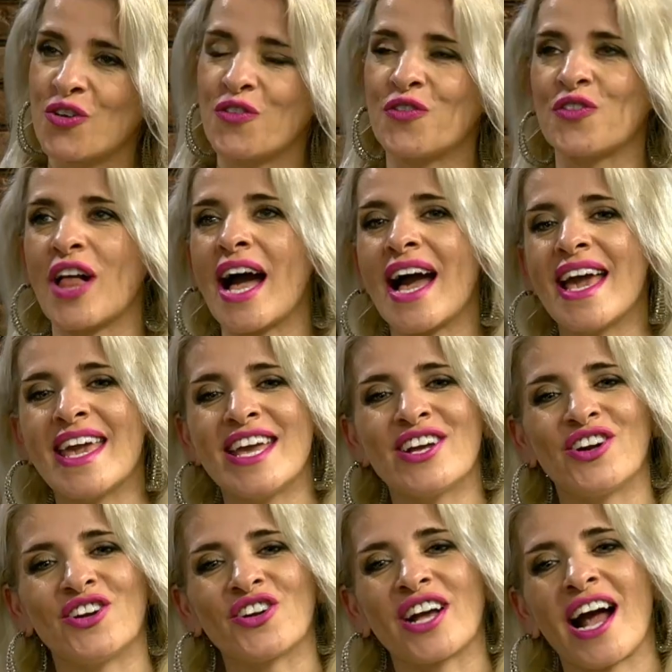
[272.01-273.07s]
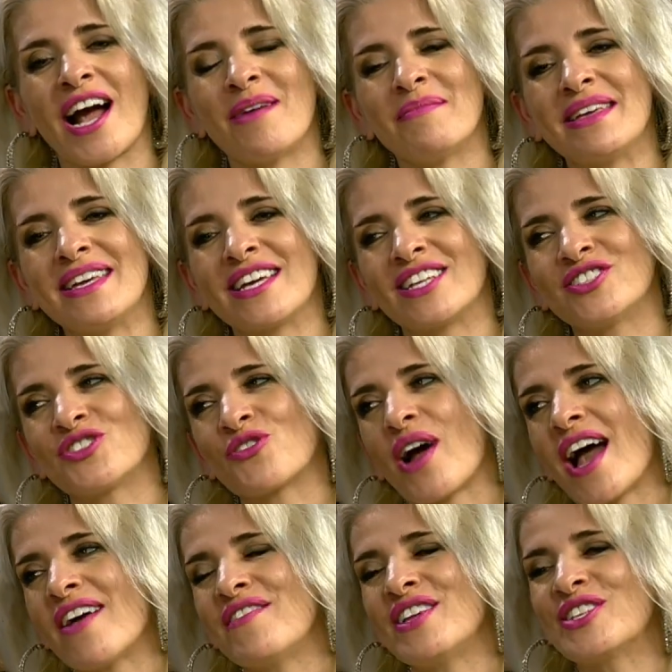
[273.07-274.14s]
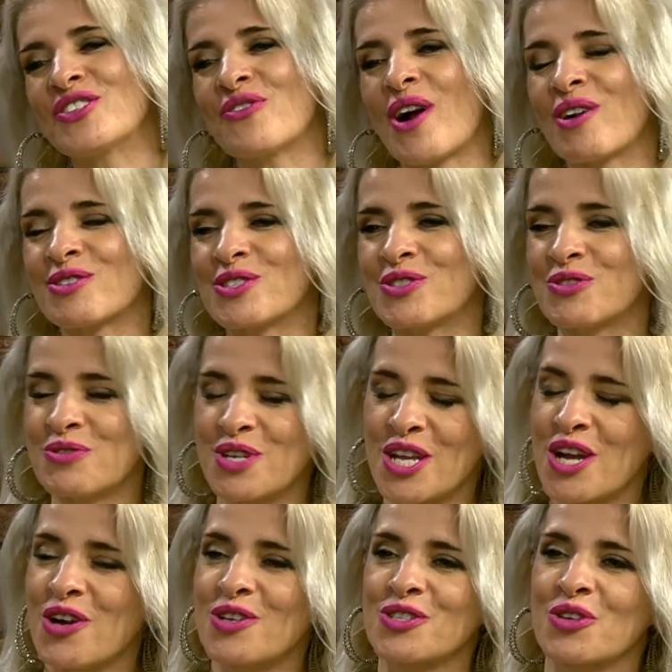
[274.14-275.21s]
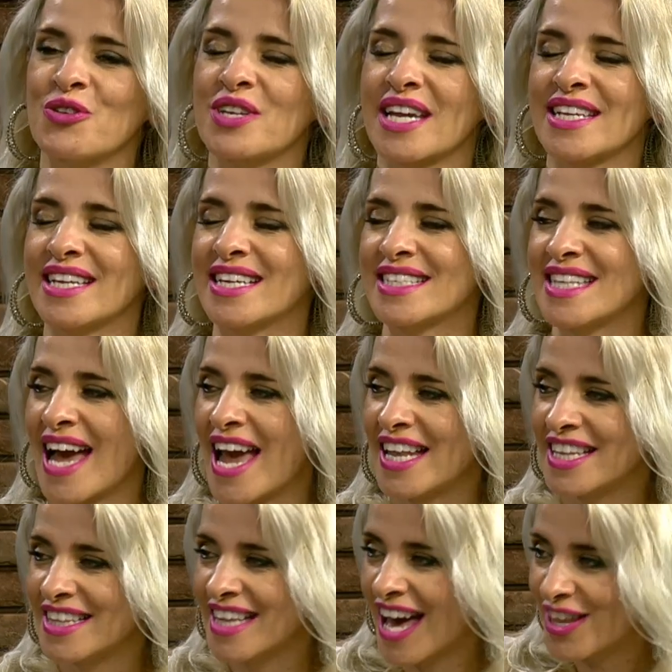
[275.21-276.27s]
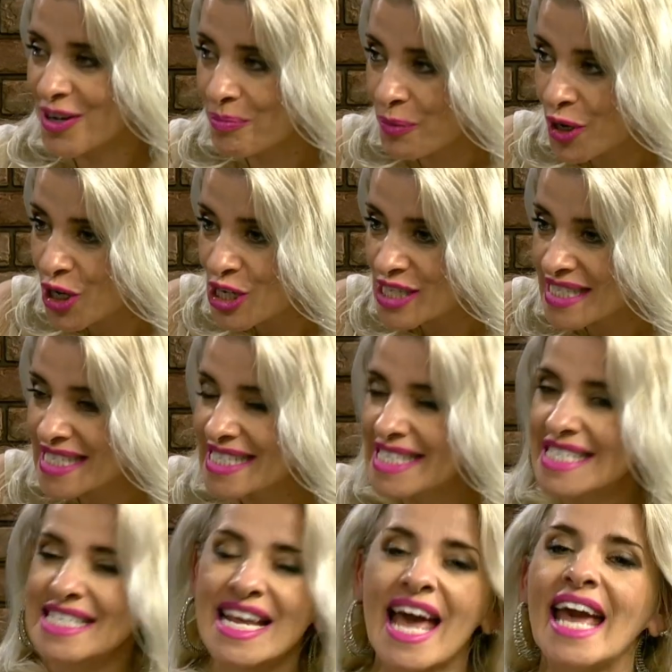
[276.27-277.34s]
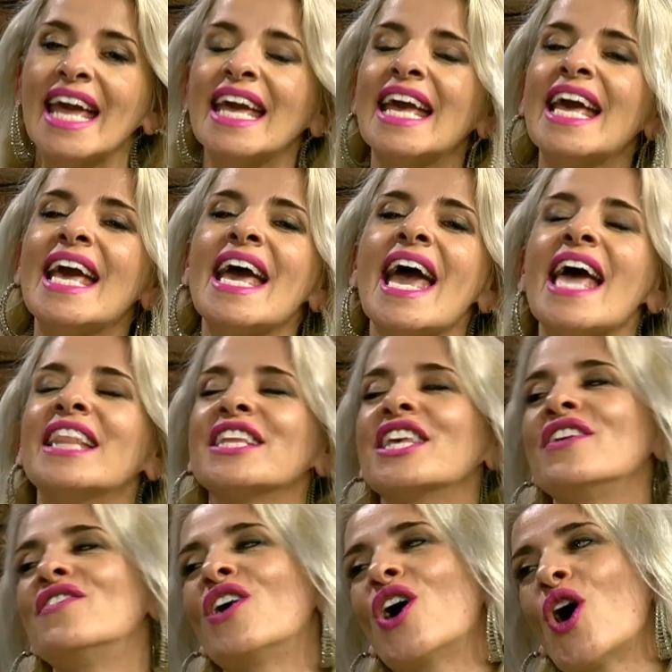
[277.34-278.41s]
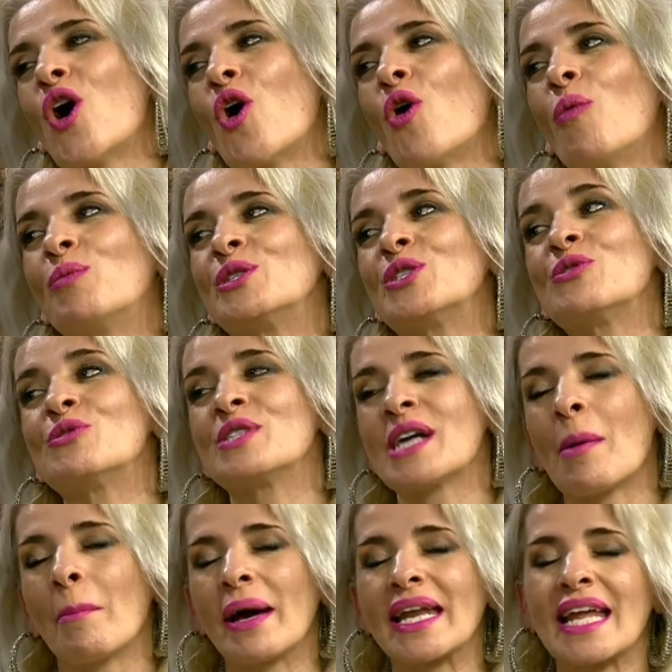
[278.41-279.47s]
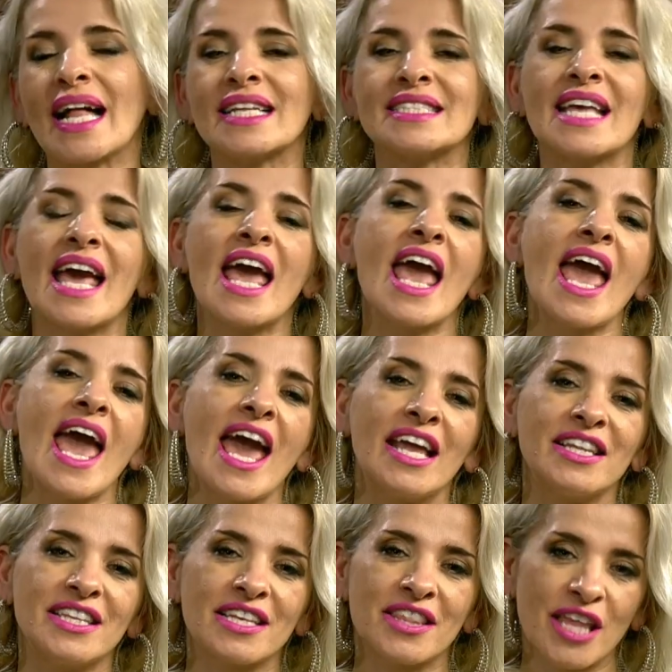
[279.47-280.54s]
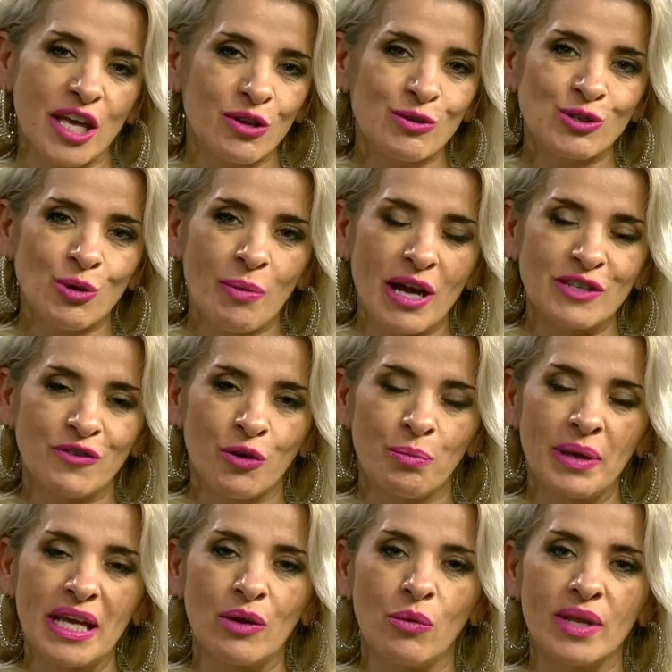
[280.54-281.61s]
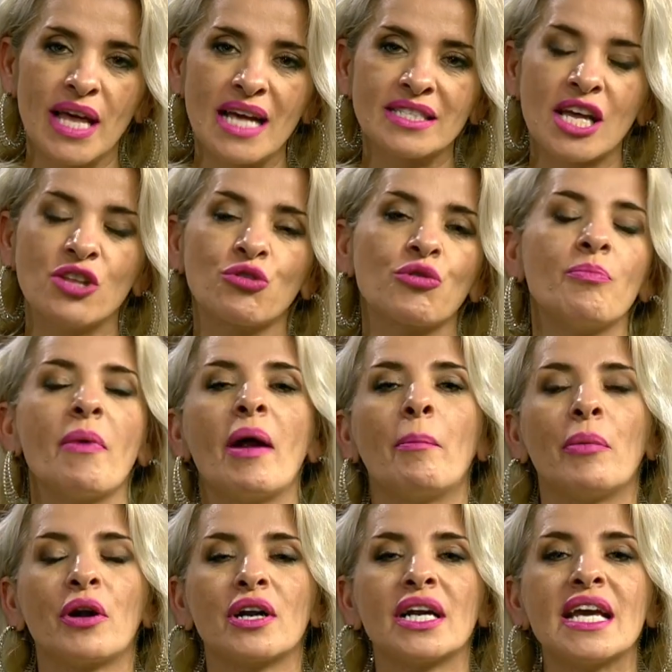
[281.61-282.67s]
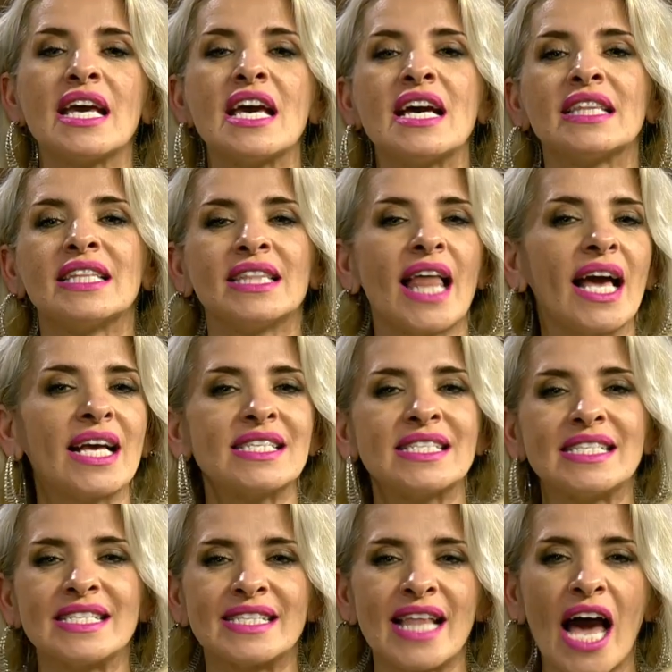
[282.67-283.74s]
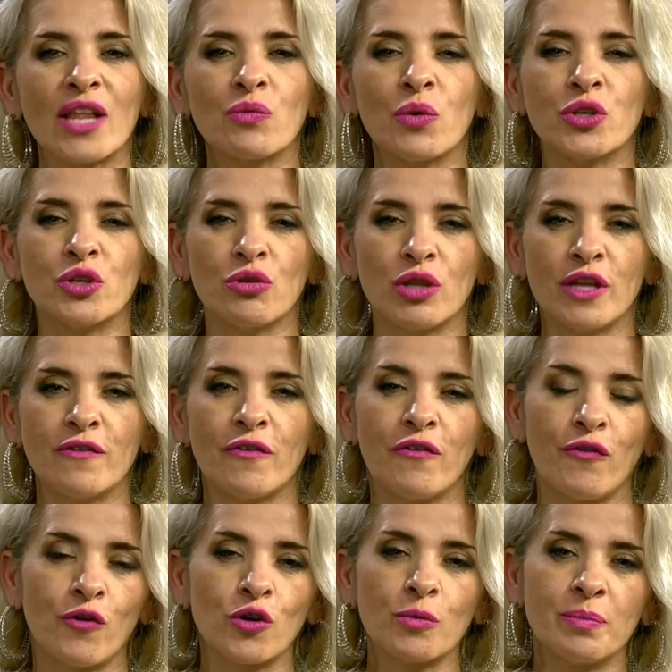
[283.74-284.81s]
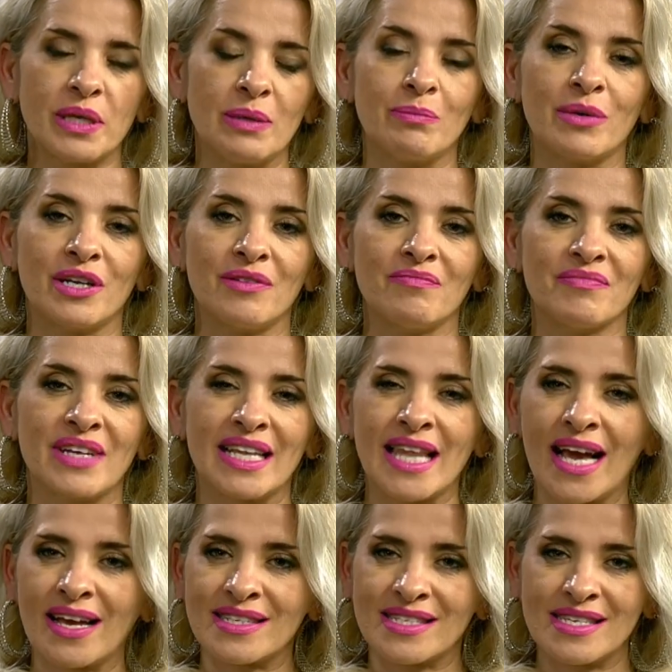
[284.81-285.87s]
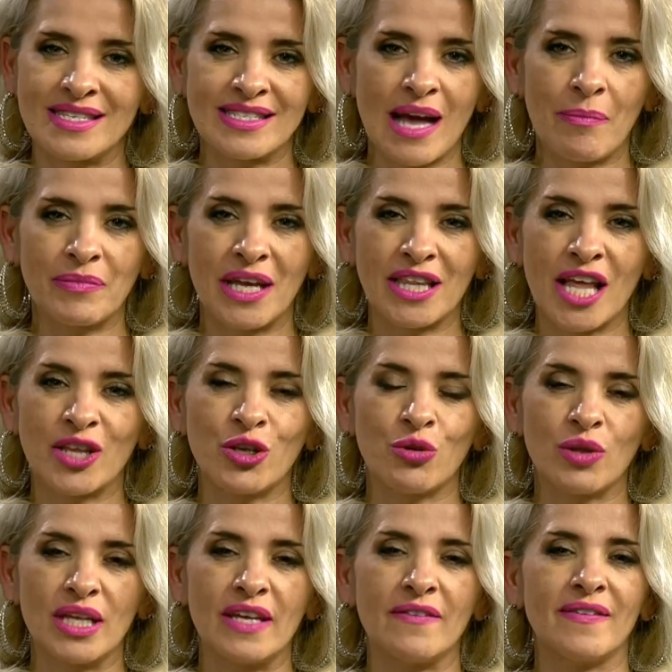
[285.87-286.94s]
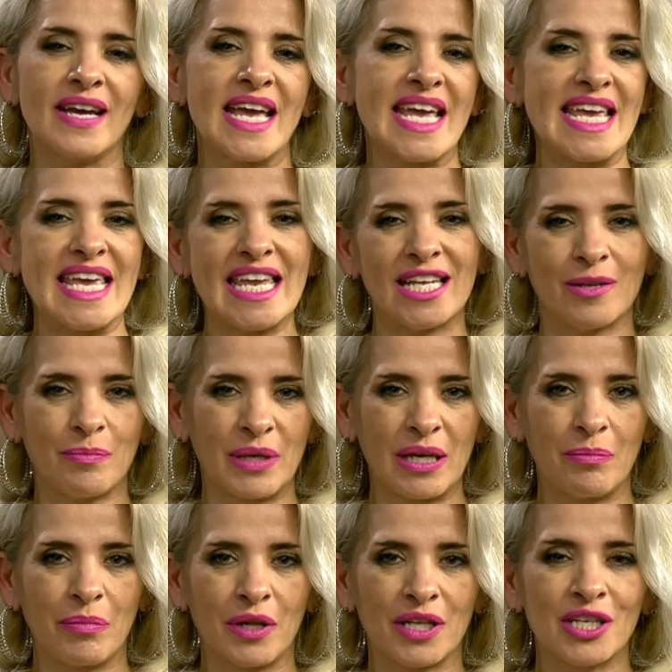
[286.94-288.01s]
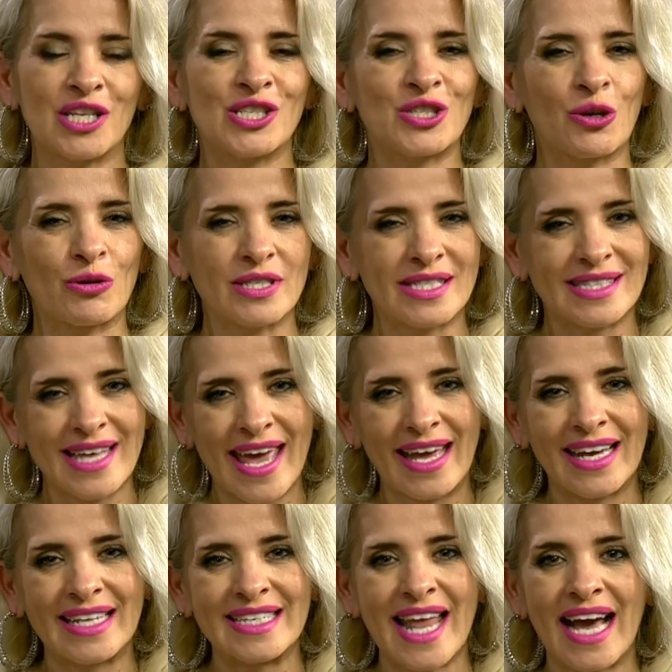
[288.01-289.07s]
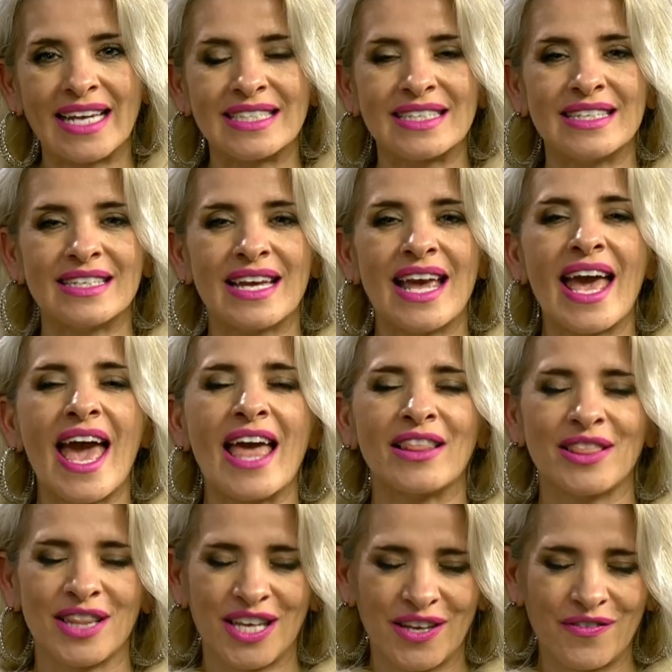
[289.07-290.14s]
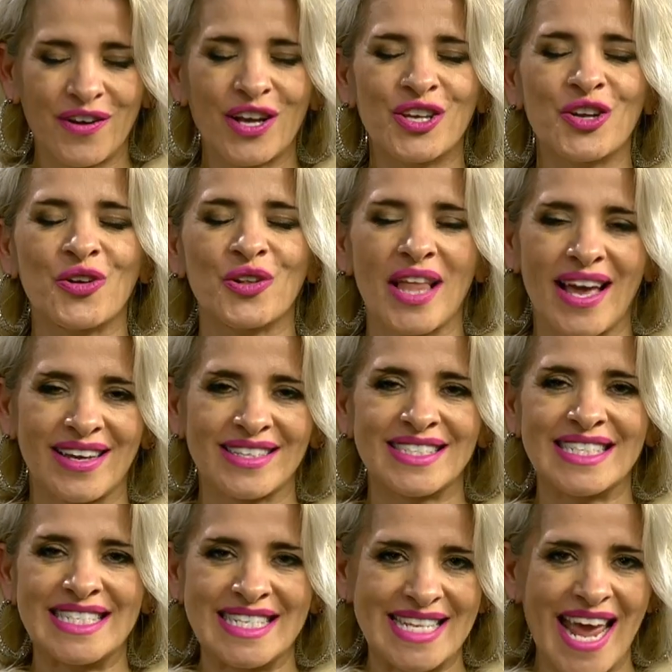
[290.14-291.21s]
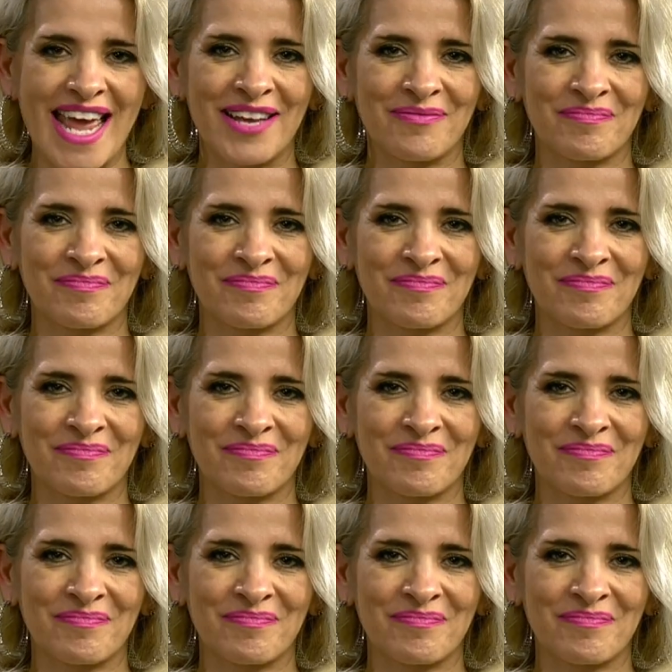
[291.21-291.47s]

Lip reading: flying or coming and driving to our studio so you can ignite another person today and give a hope to somebody else. And thank you so much for being with us. And remember, the legacy is not what you leave for people. Legacy is something that you leave in people. So stay connected and leave your legacy today.